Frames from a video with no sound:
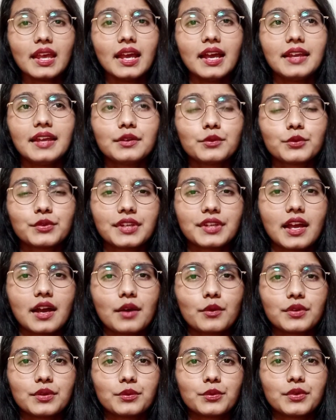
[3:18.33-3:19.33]
And
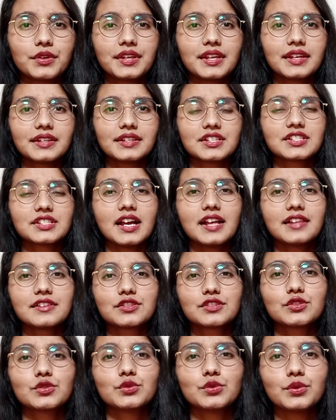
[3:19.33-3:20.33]
we get the
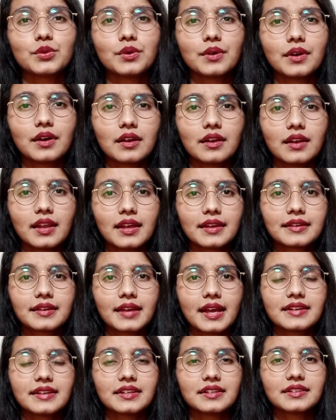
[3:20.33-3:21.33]
chance to
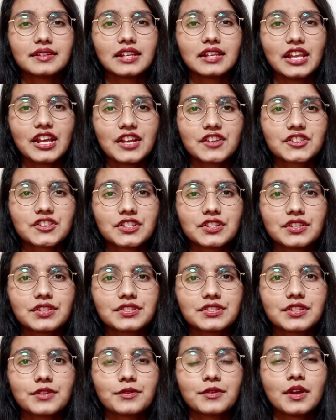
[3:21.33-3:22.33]
attend the
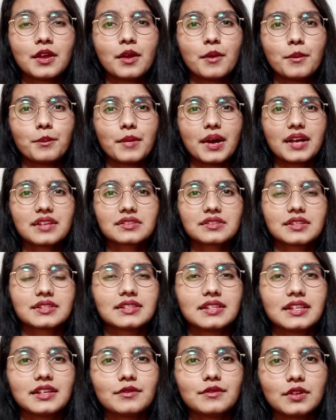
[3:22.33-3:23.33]
lectures of
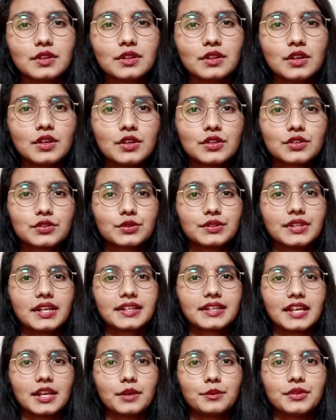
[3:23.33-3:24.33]
master's level, so
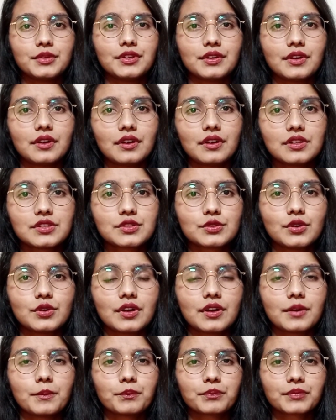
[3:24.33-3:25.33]
that can be
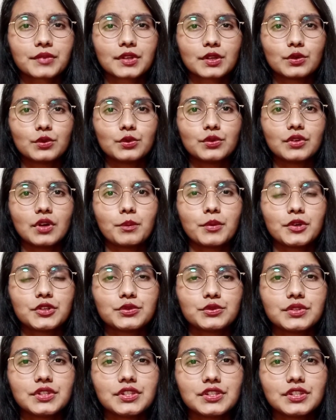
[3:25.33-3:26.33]
also a good
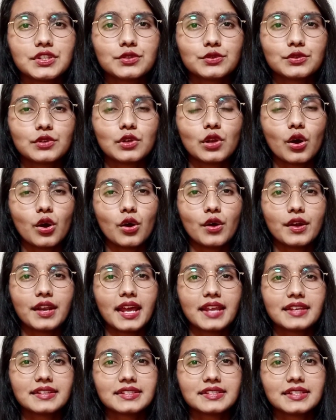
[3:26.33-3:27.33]
opportunity to
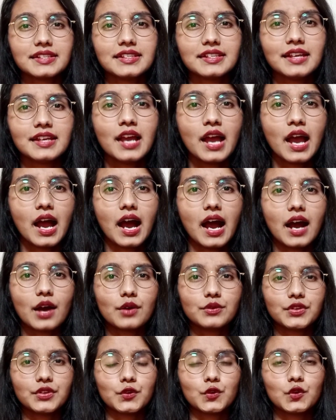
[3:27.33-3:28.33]
learn and see
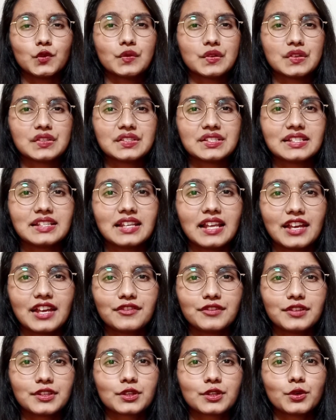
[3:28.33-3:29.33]
how the university
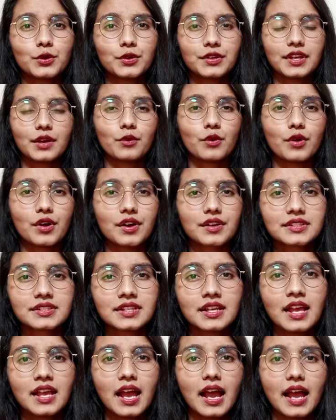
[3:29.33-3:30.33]
life in Korea works.
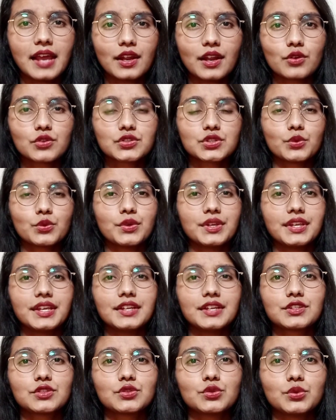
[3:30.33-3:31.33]
And also we
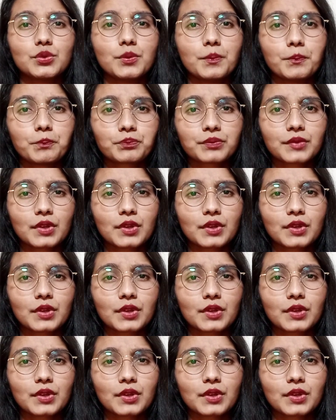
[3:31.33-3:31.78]
get to